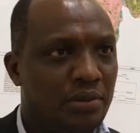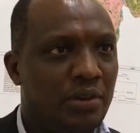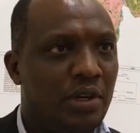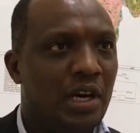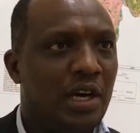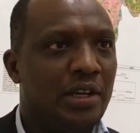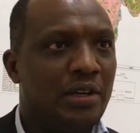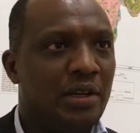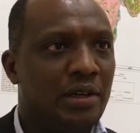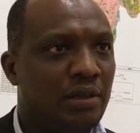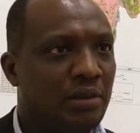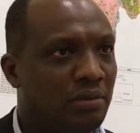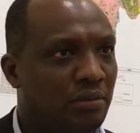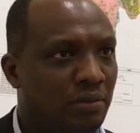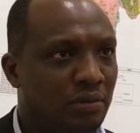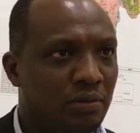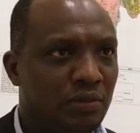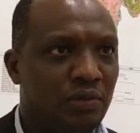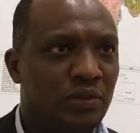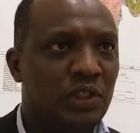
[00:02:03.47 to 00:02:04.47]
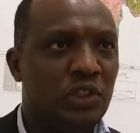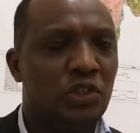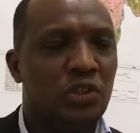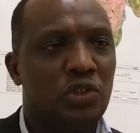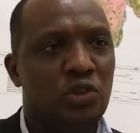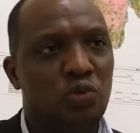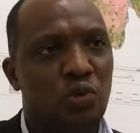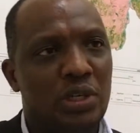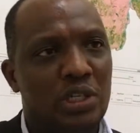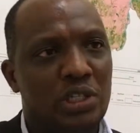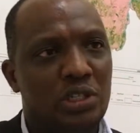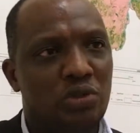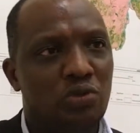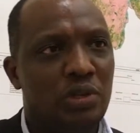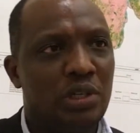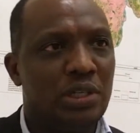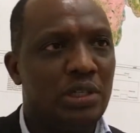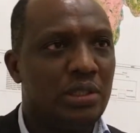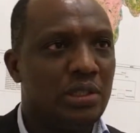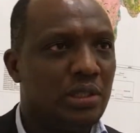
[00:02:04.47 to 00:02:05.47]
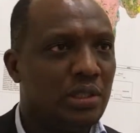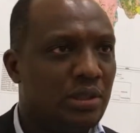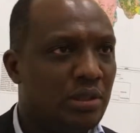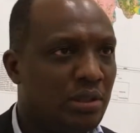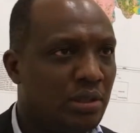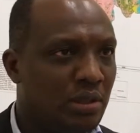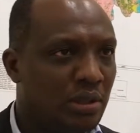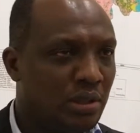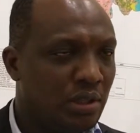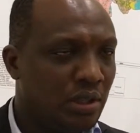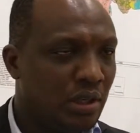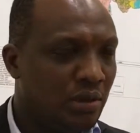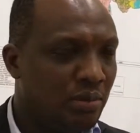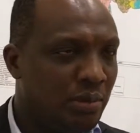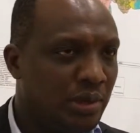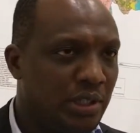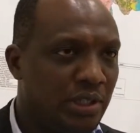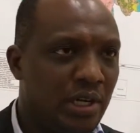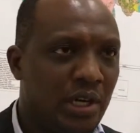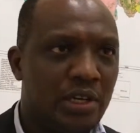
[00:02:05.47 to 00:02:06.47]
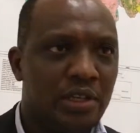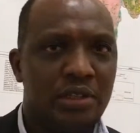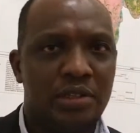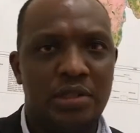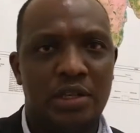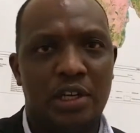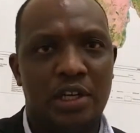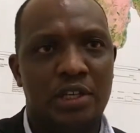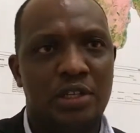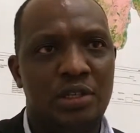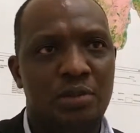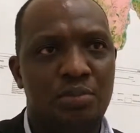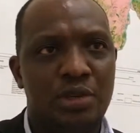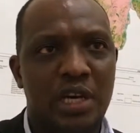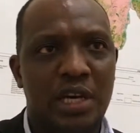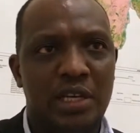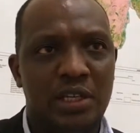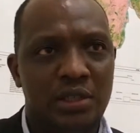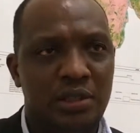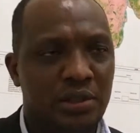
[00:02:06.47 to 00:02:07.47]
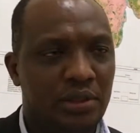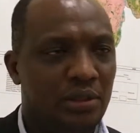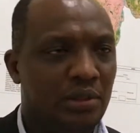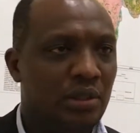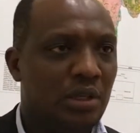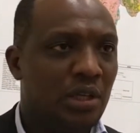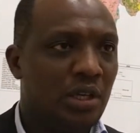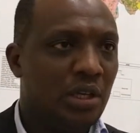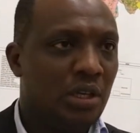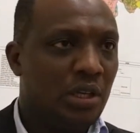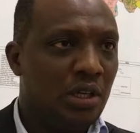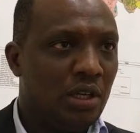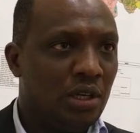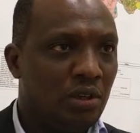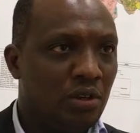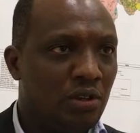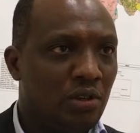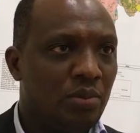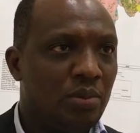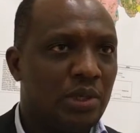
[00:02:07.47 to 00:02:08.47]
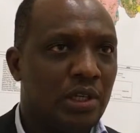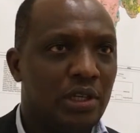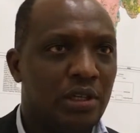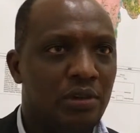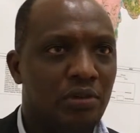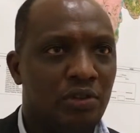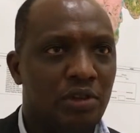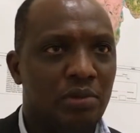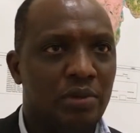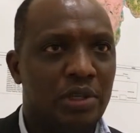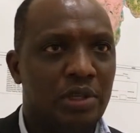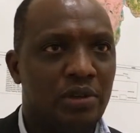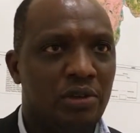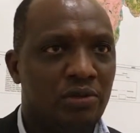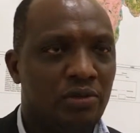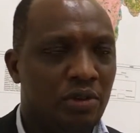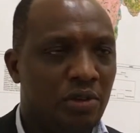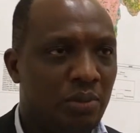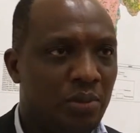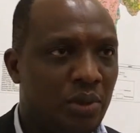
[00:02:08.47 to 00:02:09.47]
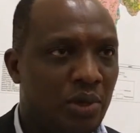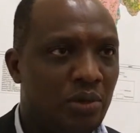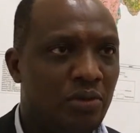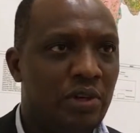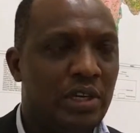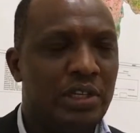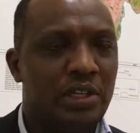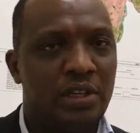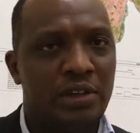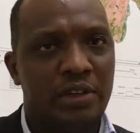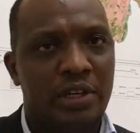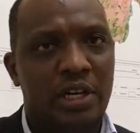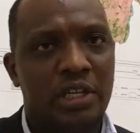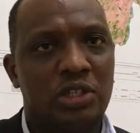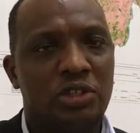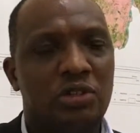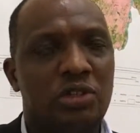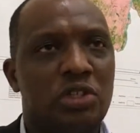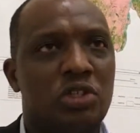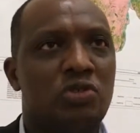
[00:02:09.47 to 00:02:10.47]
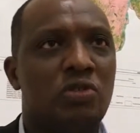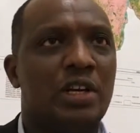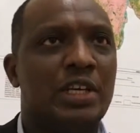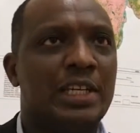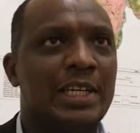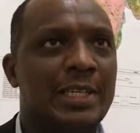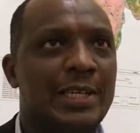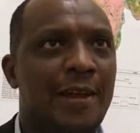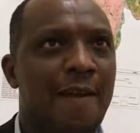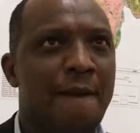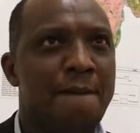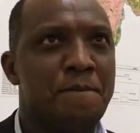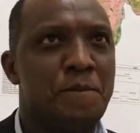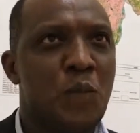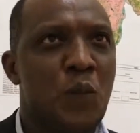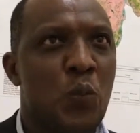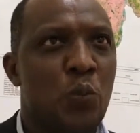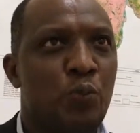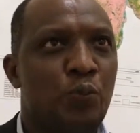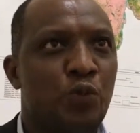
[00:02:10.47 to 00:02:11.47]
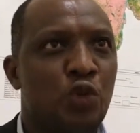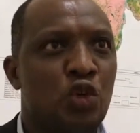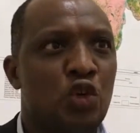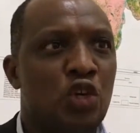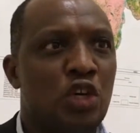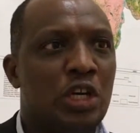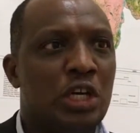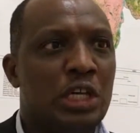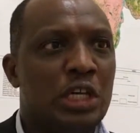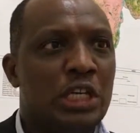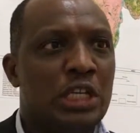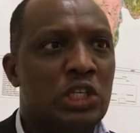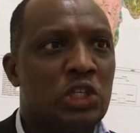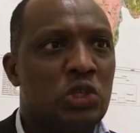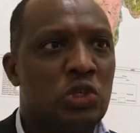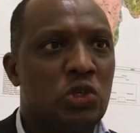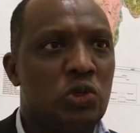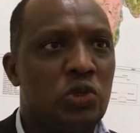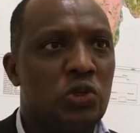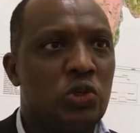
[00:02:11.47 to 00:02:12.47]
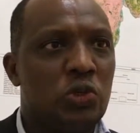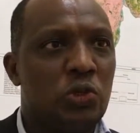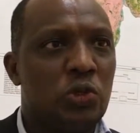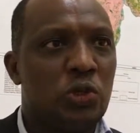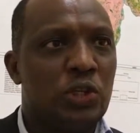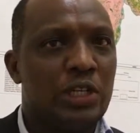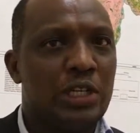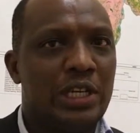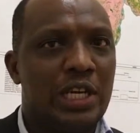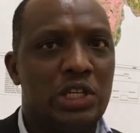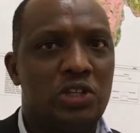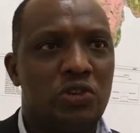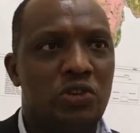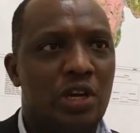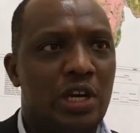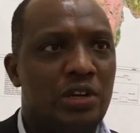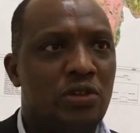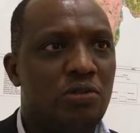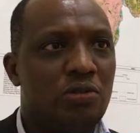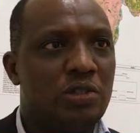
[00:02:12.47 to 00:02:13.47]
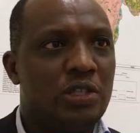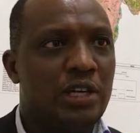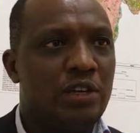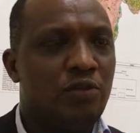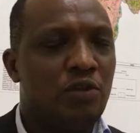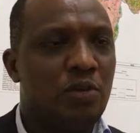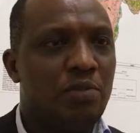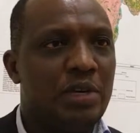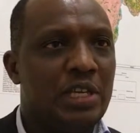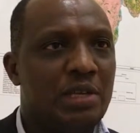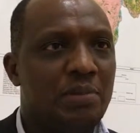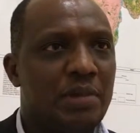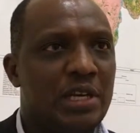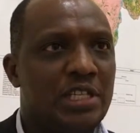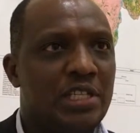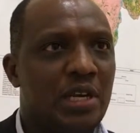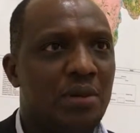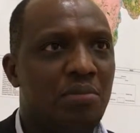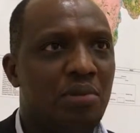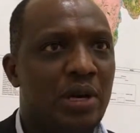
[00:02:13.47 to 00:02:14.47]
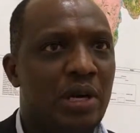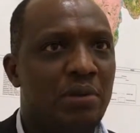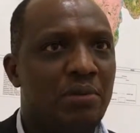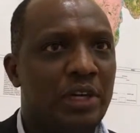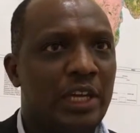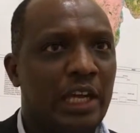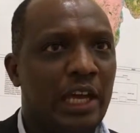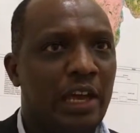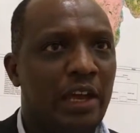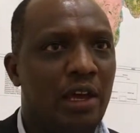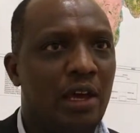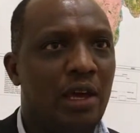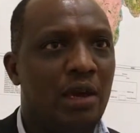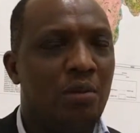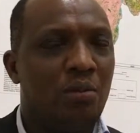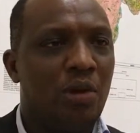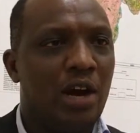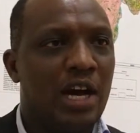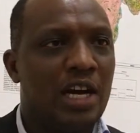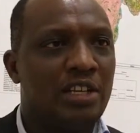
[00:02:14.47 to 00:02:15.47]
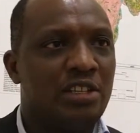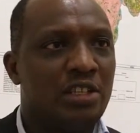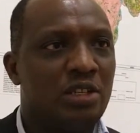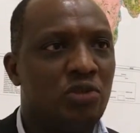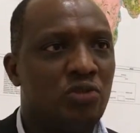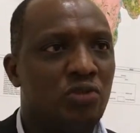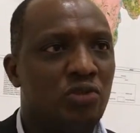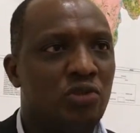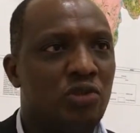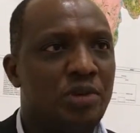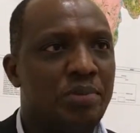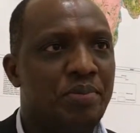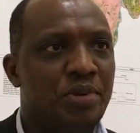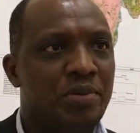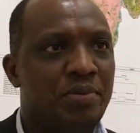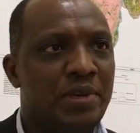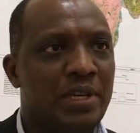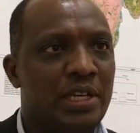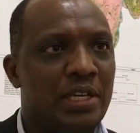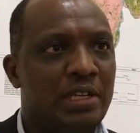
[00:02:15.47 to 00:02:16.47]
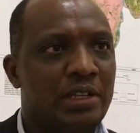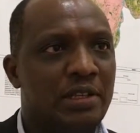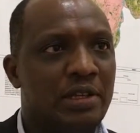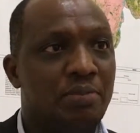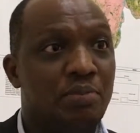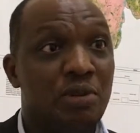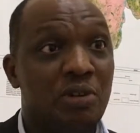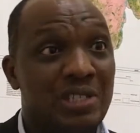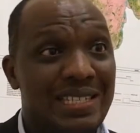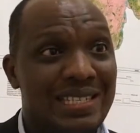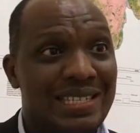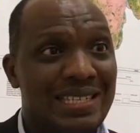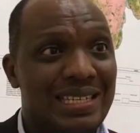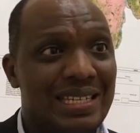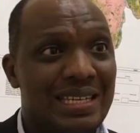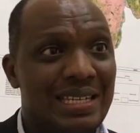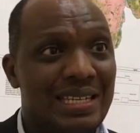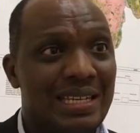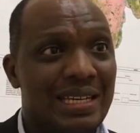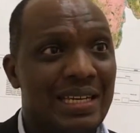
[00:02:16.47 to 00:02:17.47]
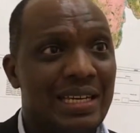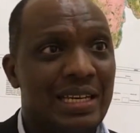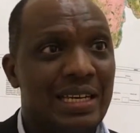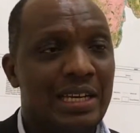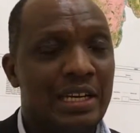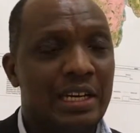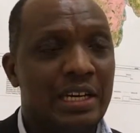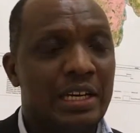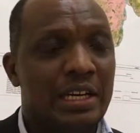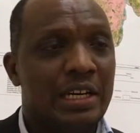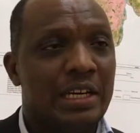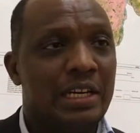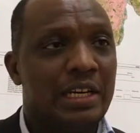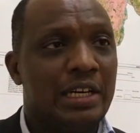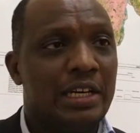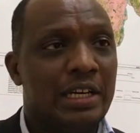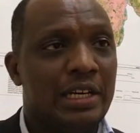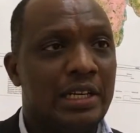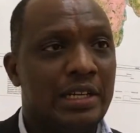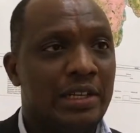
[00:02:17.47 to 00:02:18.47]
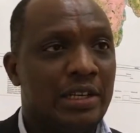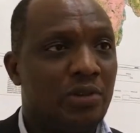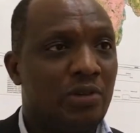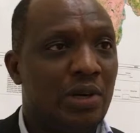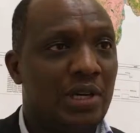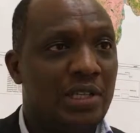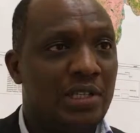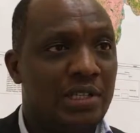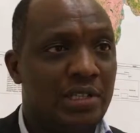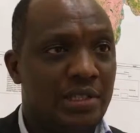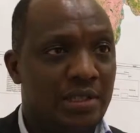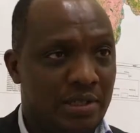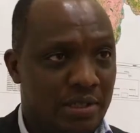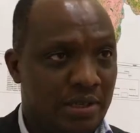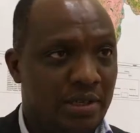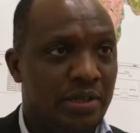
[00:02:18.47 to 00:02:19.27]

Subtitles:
had a Vision 2020. Government had a DPRS, Economic Development for Poverty Reduction Strategy. So, National Land Use and Development Master Plan came as a tool to implement the policy that was